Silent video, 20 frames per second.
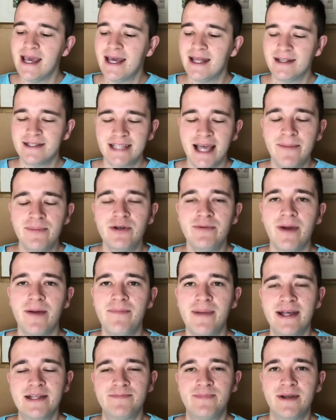Let's hop into my
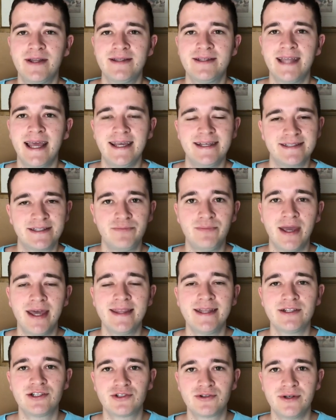best bet of the day. It's a man
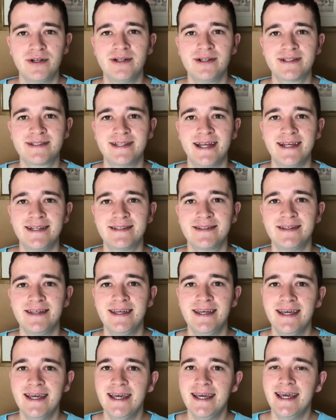that's treated us nicely.
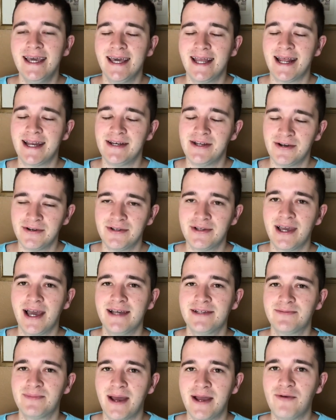I know you
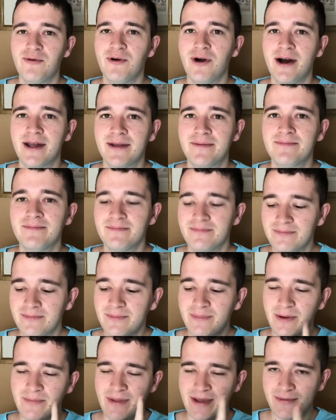guys might want him,
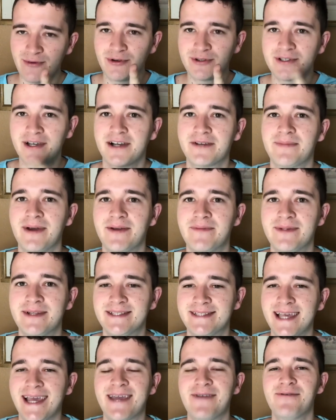but maybe we'll talk about him in a
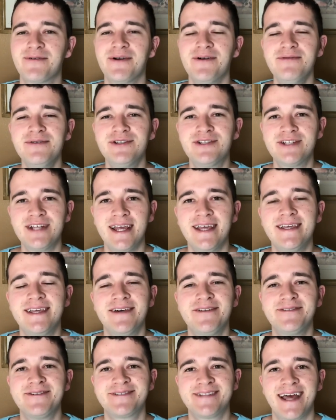second. We're going with Shai
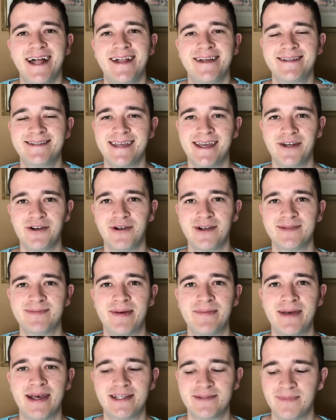Gilgeous-Alexander as my
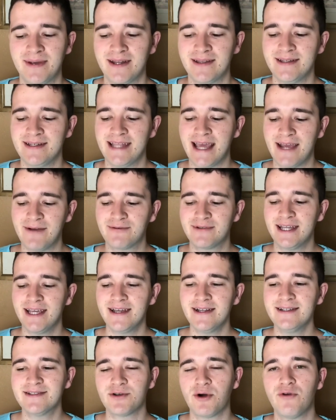best bet of the day. We're
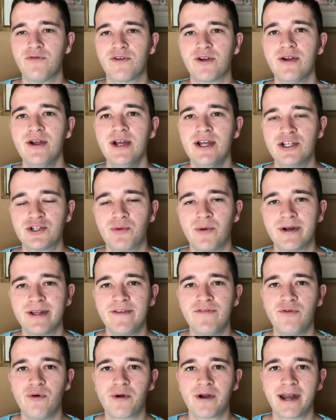taking his over
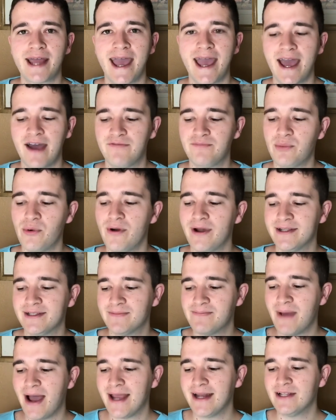24.5 points,
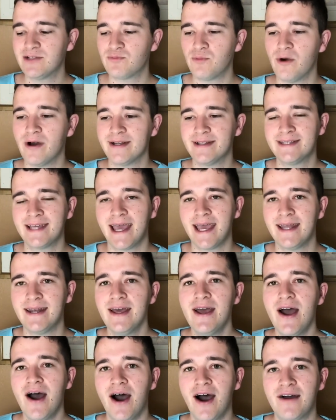minus 110
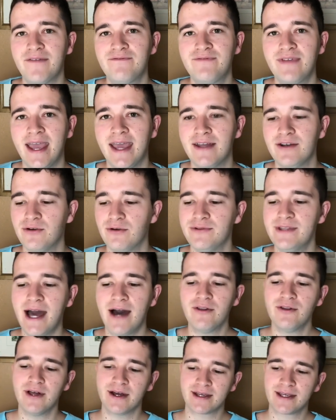on FanDuel. Now,
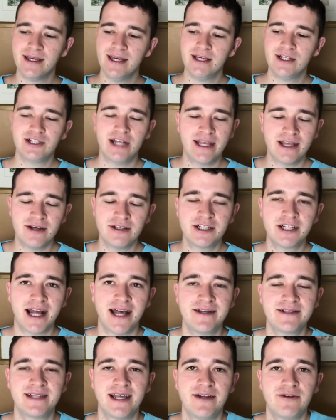look, Shai
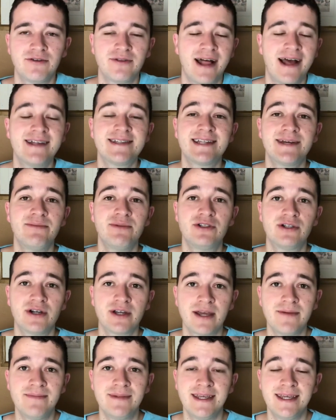Gilgeous-Alexander, last time we took
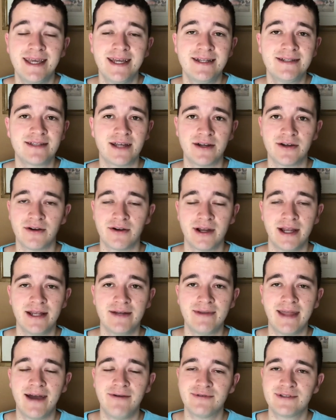him, he hit his under,
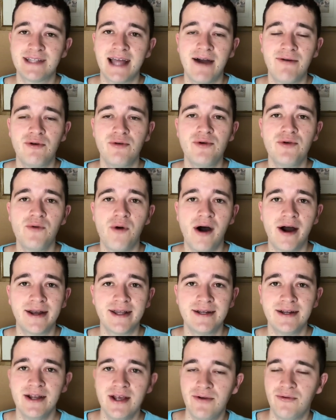and that was not what we
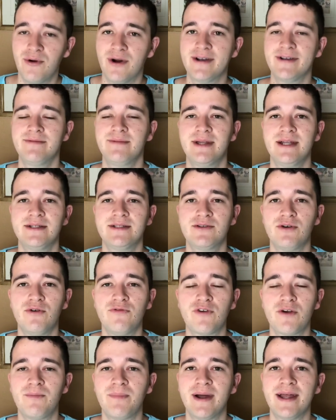wanted. We wanted him to hit his
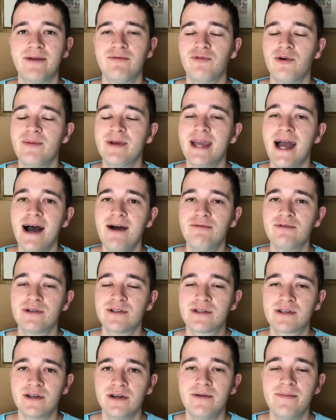over, but what we got
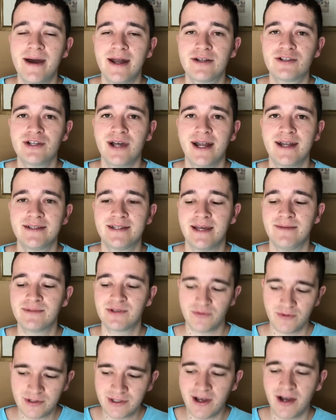was a good amount of shot attempts,
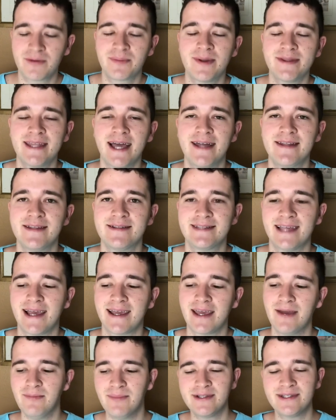and we'll talk about that in a
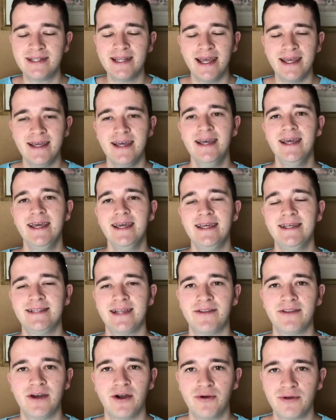second. But today, he's
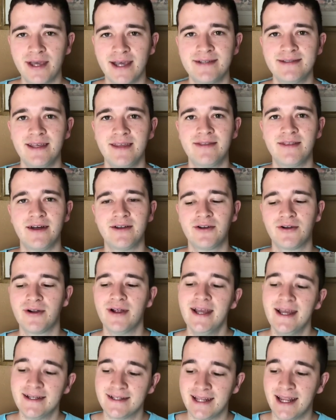on the OKC Thunder.
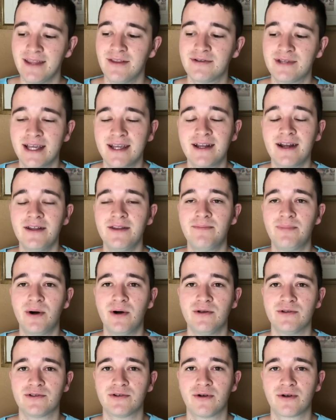Today, they're taking on the
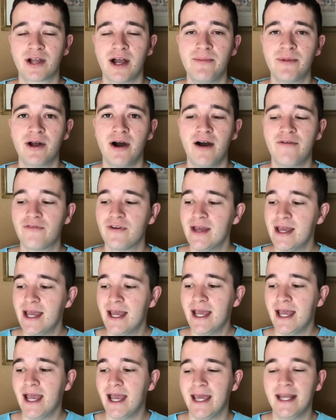Bulls, who are coming off
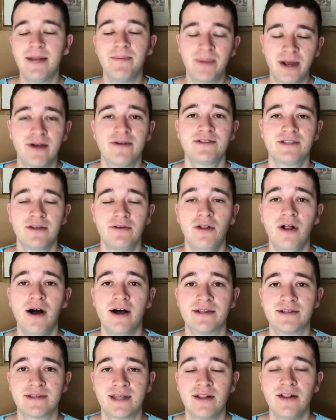an embarrassing
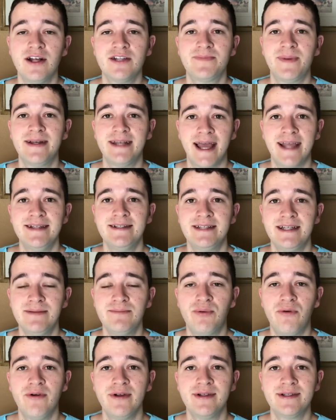loss. They lost by 19
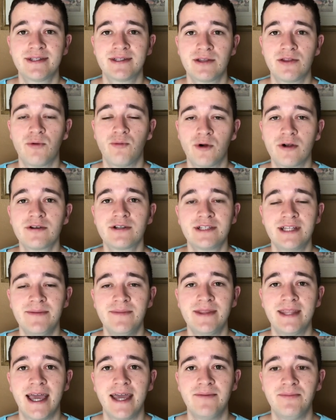points to the worst team
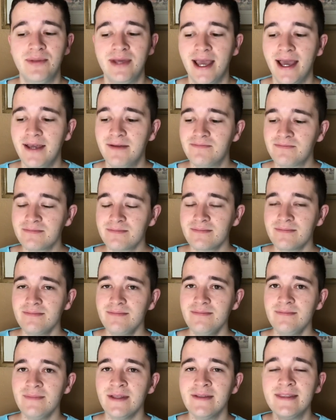in the NBA.
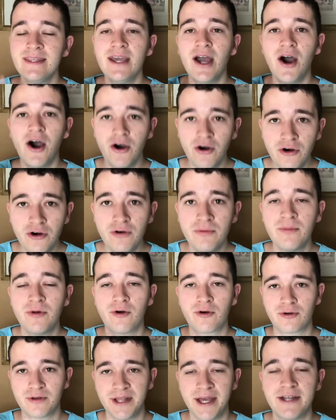The home
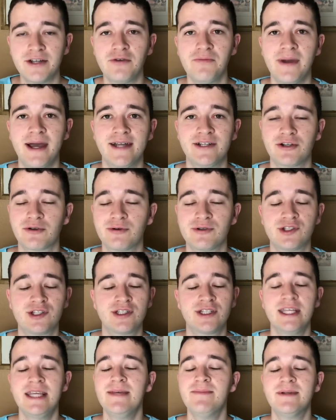Orlando Magic, which
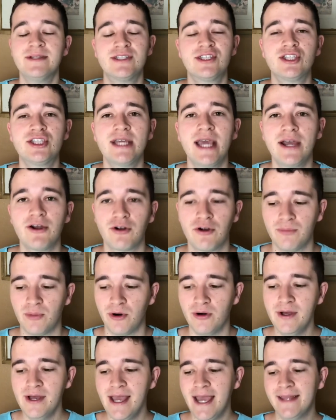team is
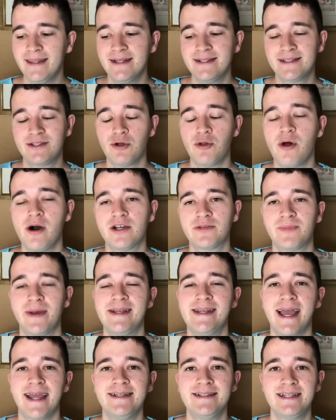terrible, and they still lost by
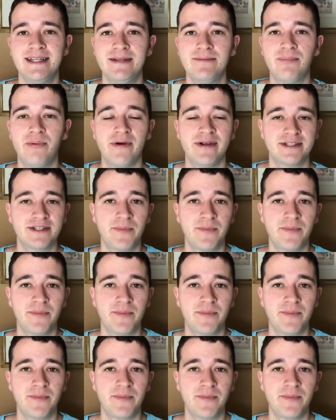19 points.